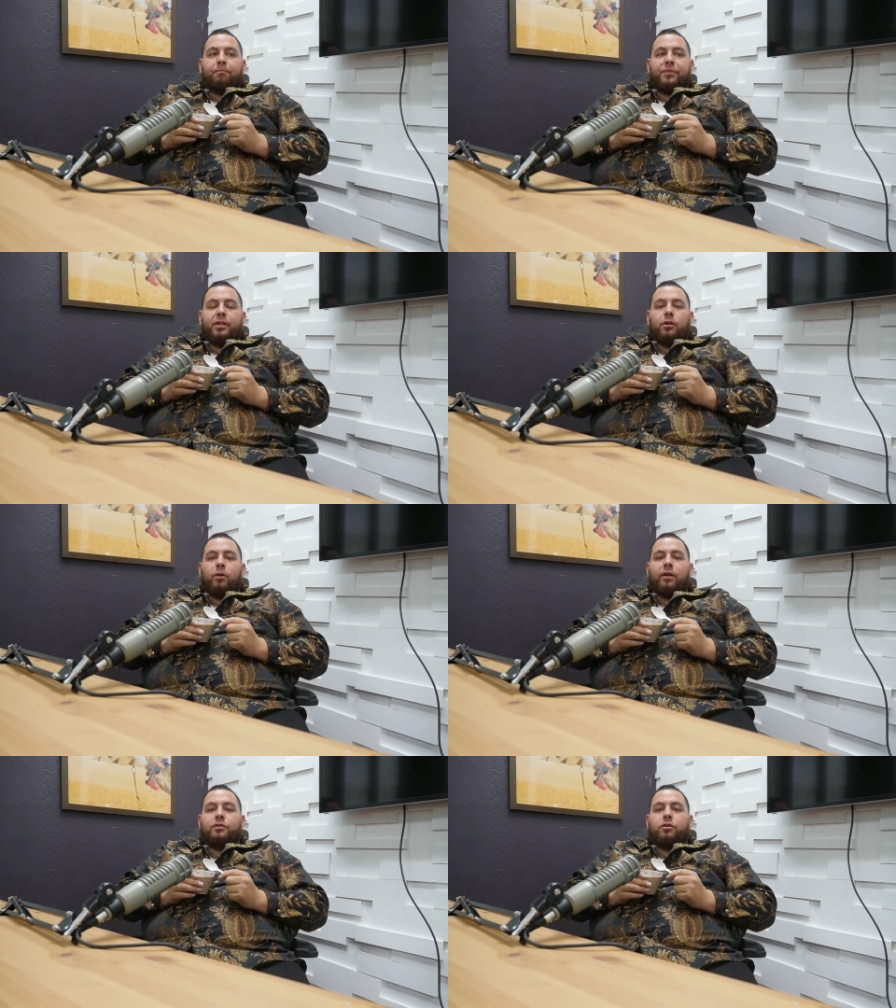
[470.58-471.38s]
You know what
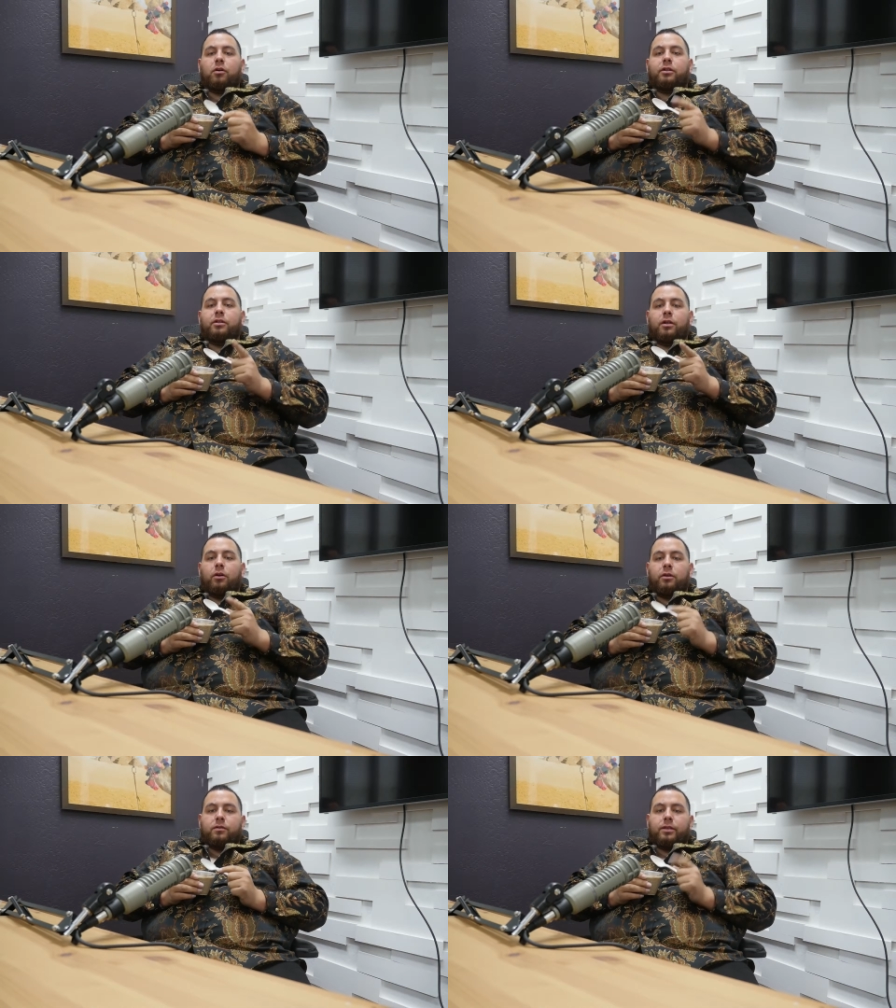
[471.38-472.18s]
I've started to
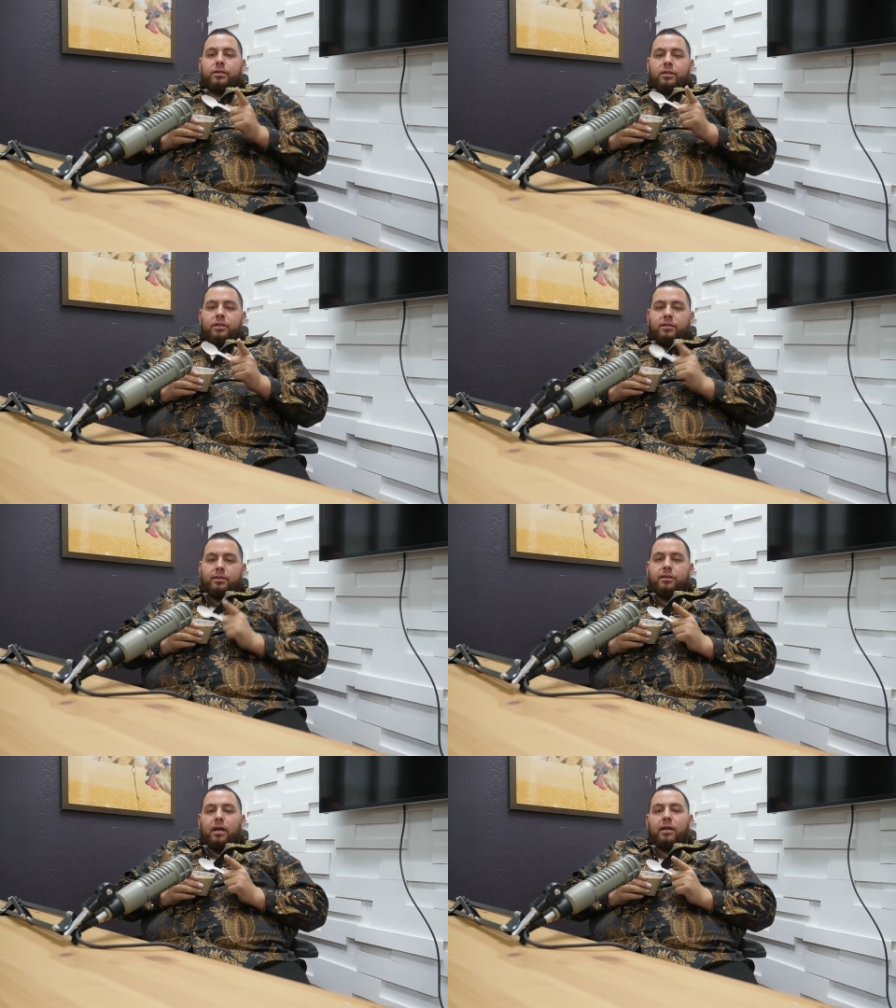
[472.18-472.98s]
notice because this is a
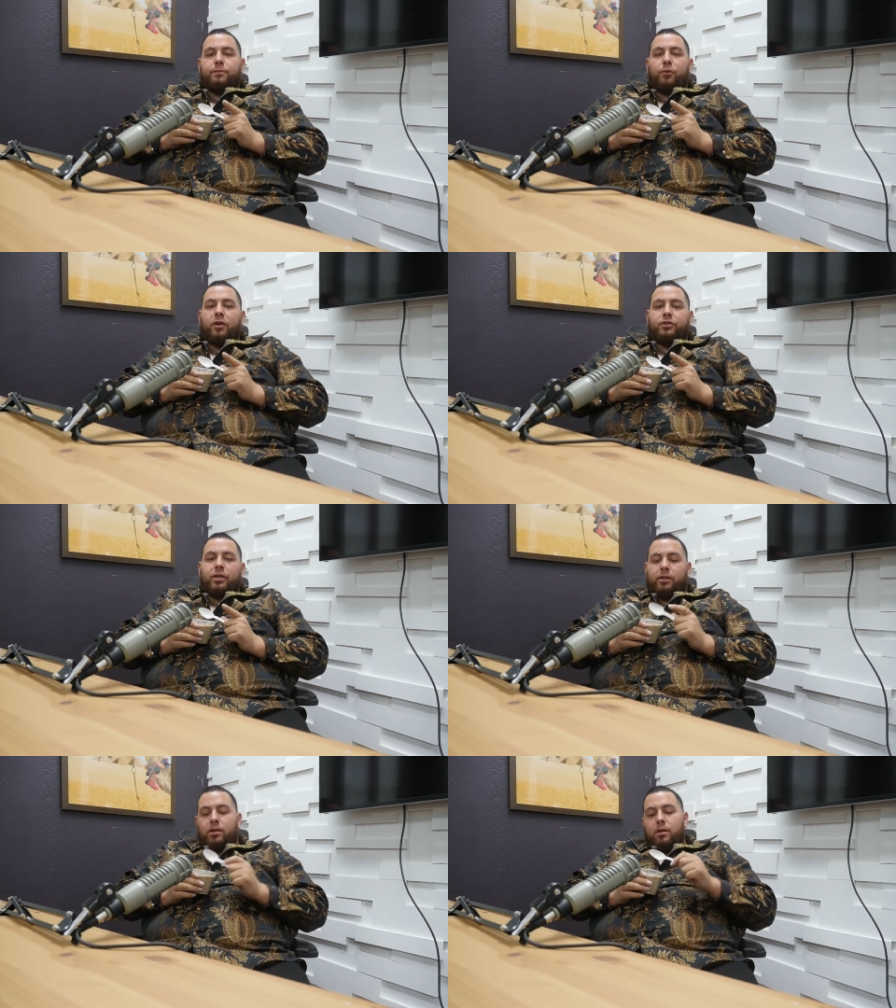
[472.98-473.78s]
science project.